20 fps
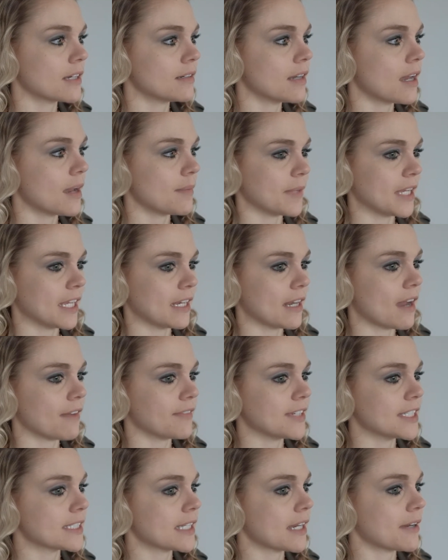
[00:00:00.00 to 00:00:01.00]
I mean,
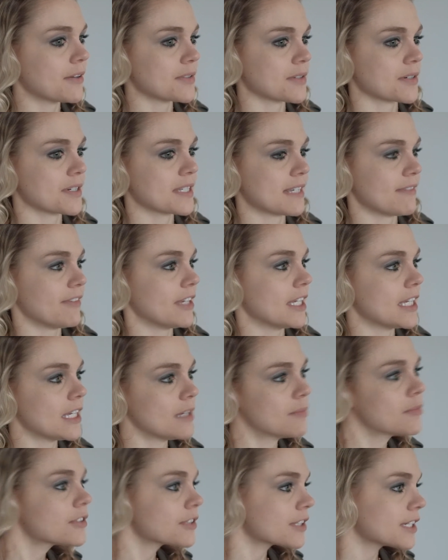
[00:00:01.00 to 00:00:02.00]
obviously I was receiving
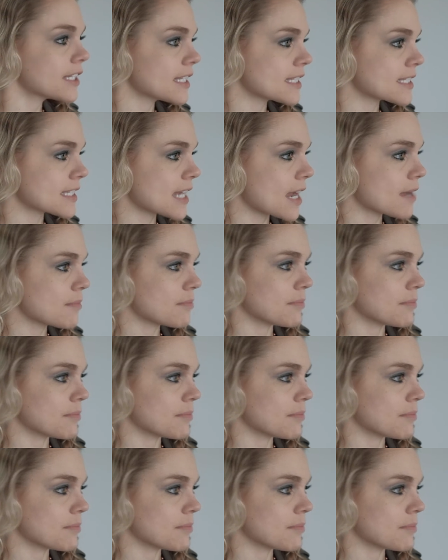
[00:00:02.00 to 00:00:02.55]
chemo during this time,